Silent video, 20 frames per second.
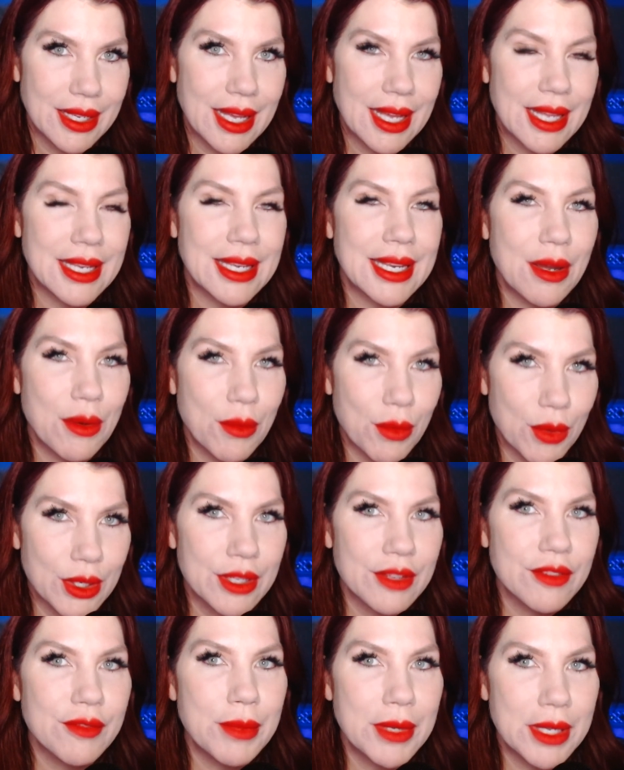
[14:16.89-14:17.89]
a
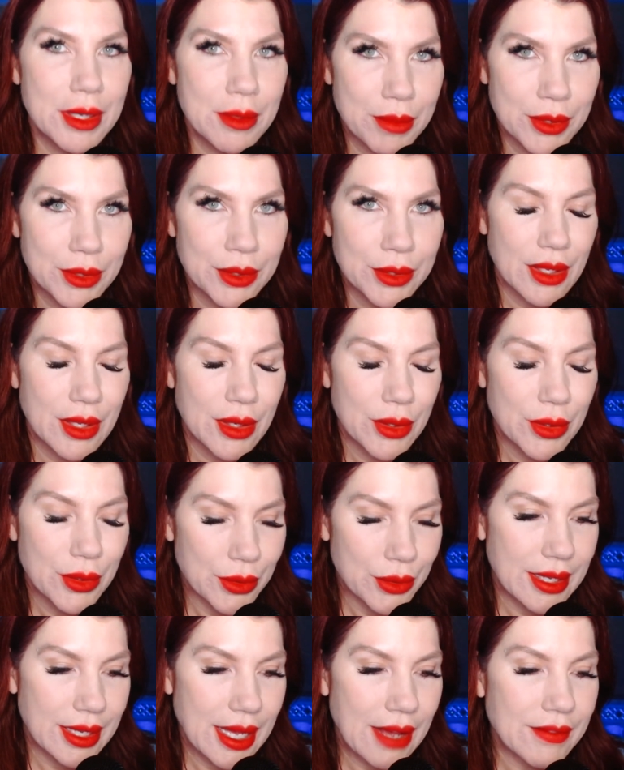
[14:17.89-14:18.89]
network of people
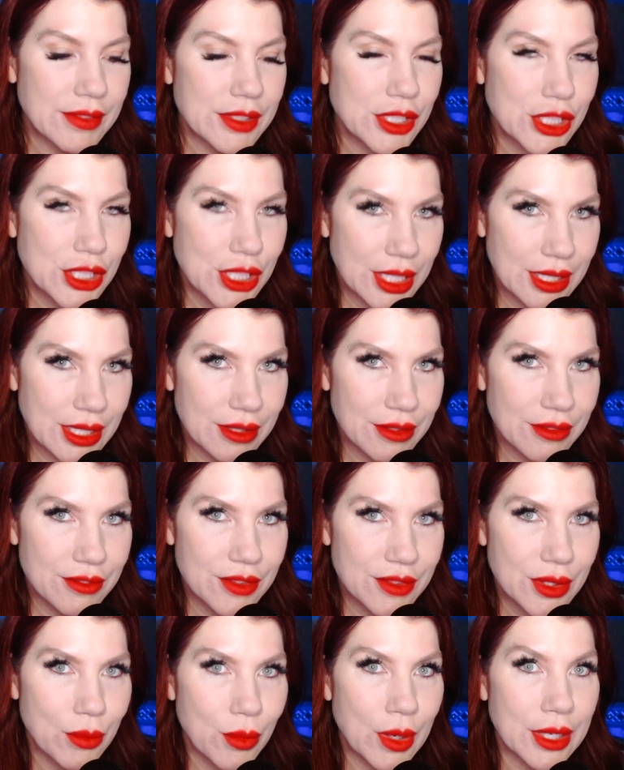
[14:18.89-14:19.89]
who have
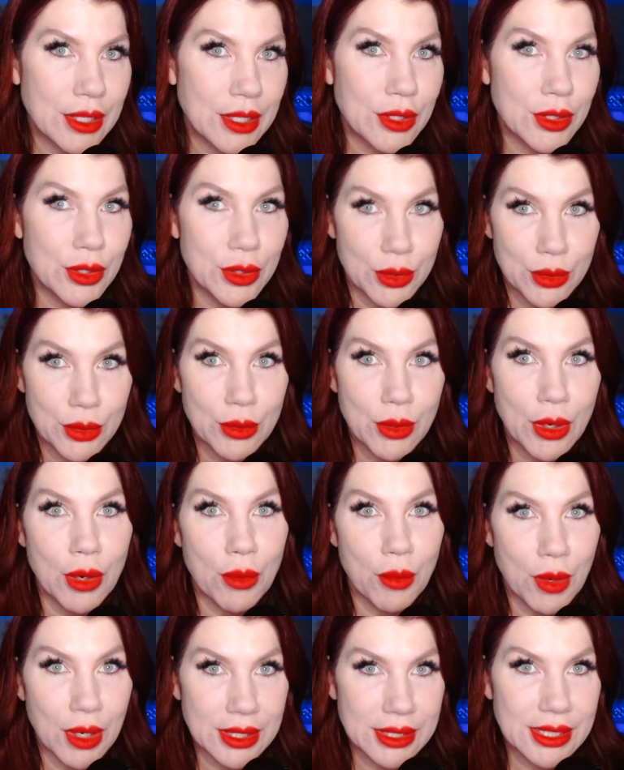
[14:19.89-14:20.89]
achieved what you are
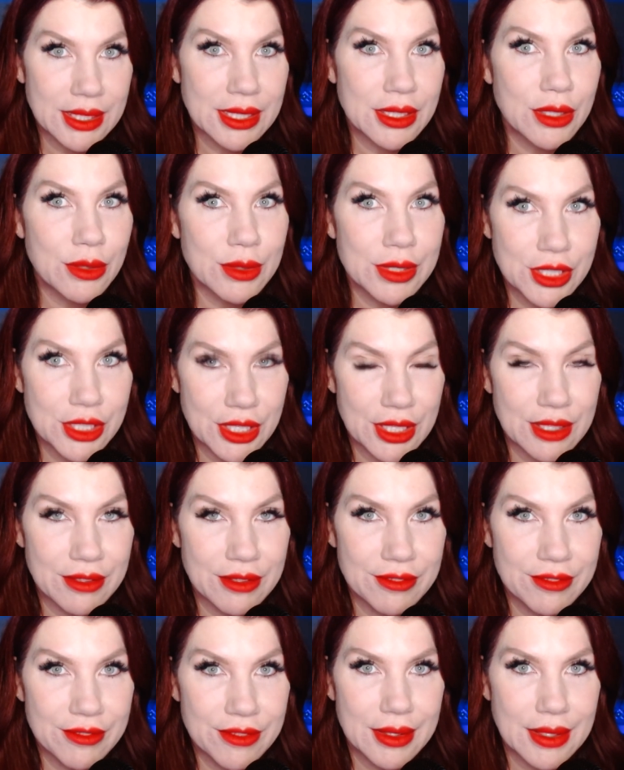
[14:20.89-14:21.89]
wanting to
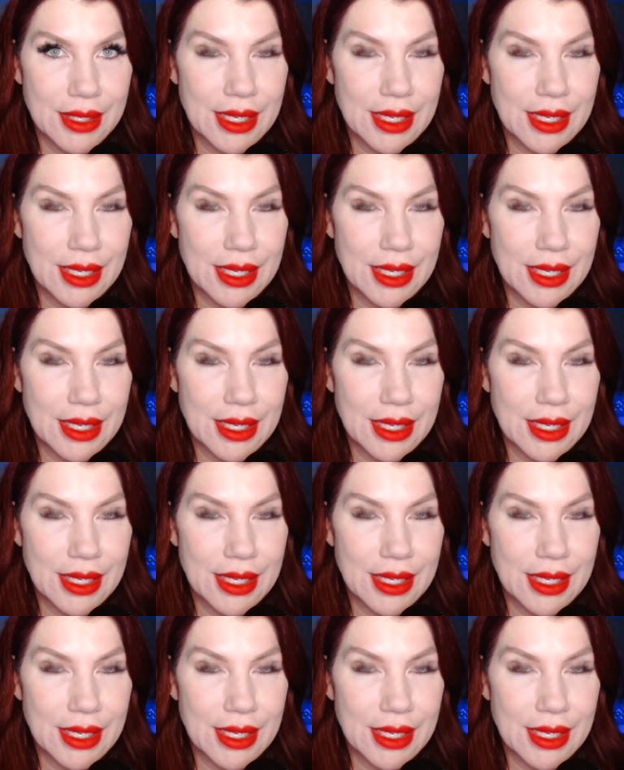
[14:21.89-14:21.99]
achieve.